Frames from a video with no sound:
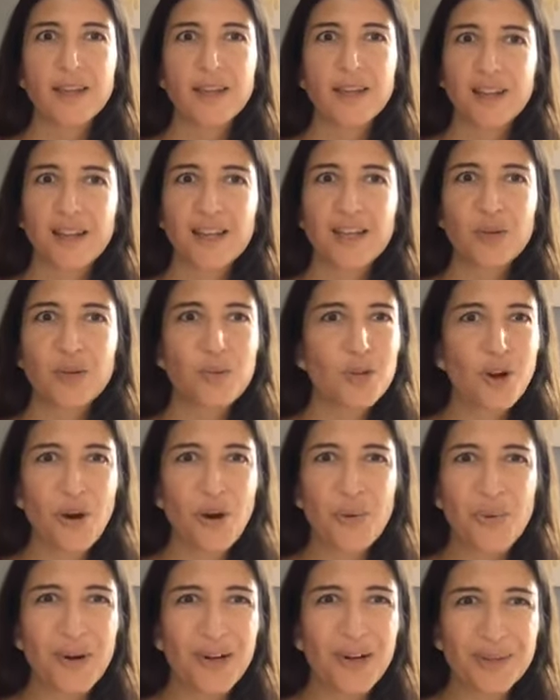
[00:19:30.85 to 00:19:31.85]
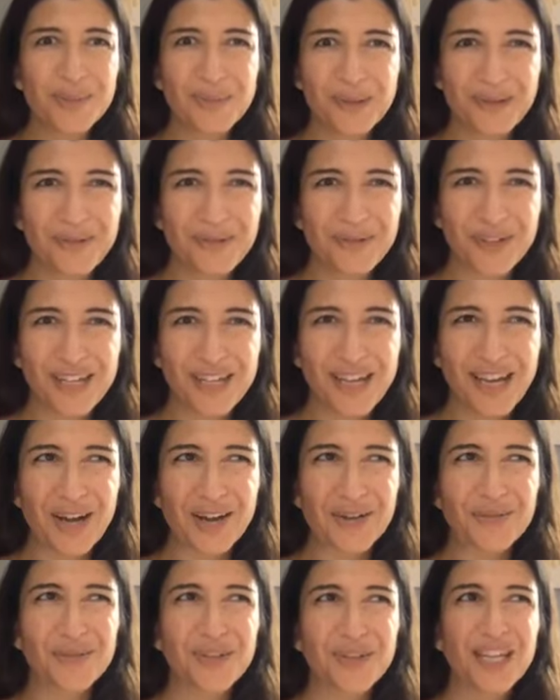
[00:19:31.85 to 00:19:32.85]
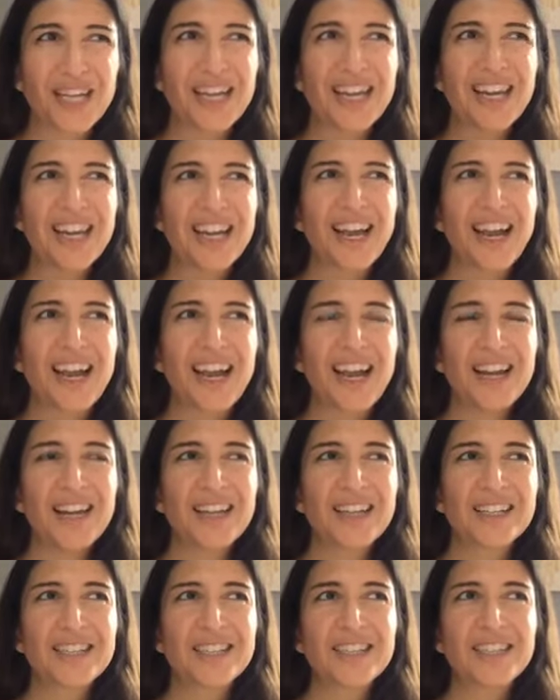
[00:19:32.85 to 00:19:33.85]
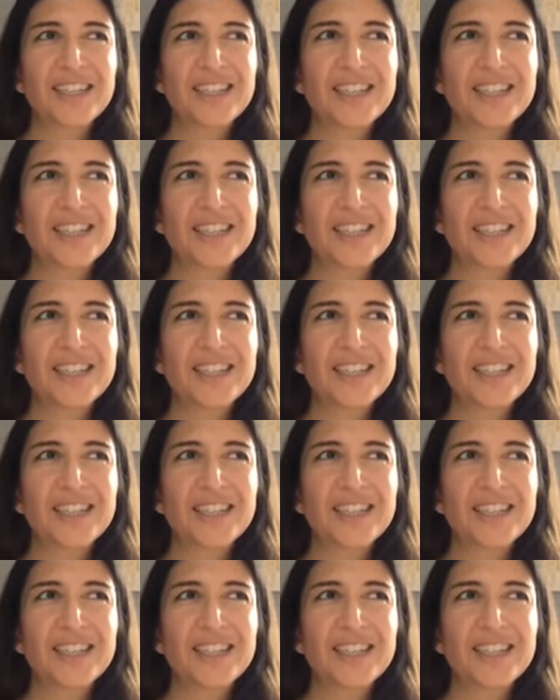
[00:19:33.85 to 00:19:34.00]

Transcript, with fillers: that I think we all want to be free of. And